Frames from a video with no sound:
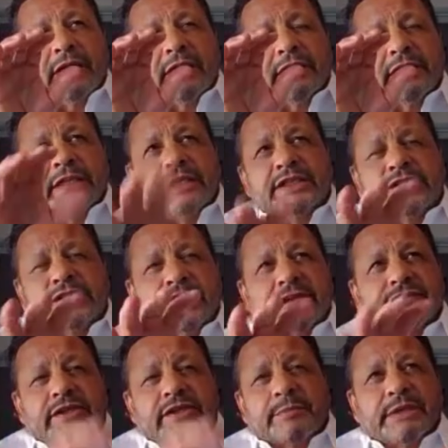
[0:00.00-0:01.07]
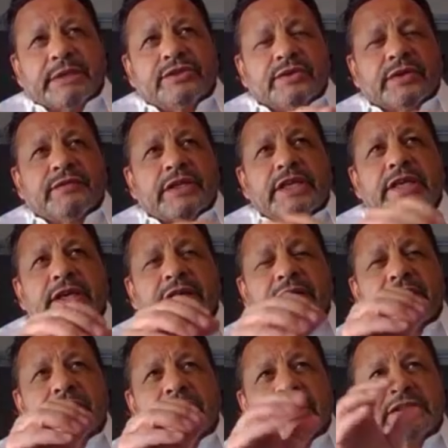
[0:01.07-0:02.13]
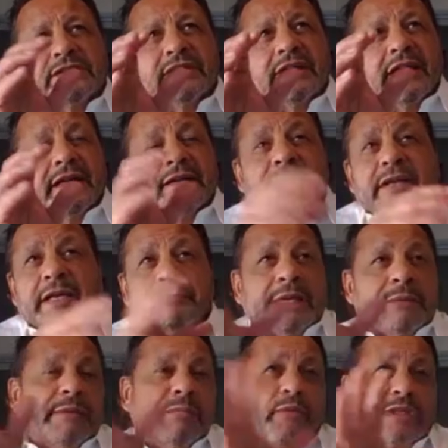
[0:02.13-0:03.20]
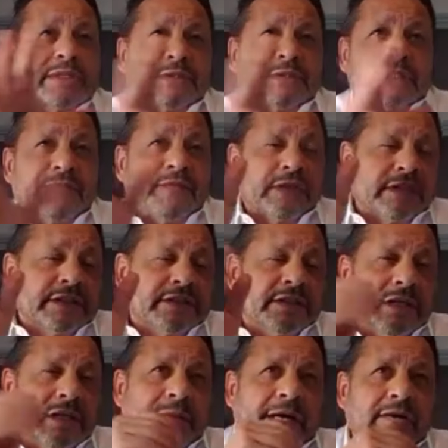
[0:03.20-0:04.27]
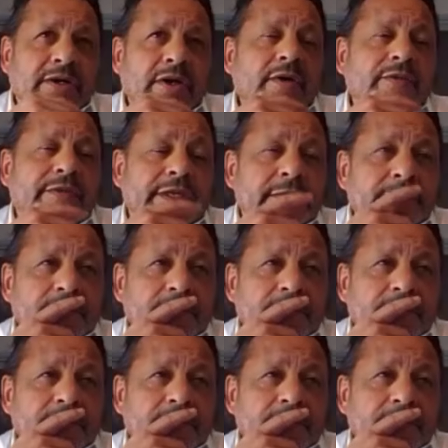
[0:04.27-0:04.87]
initiatives that are being driven here, and maybe more specifically about COVID.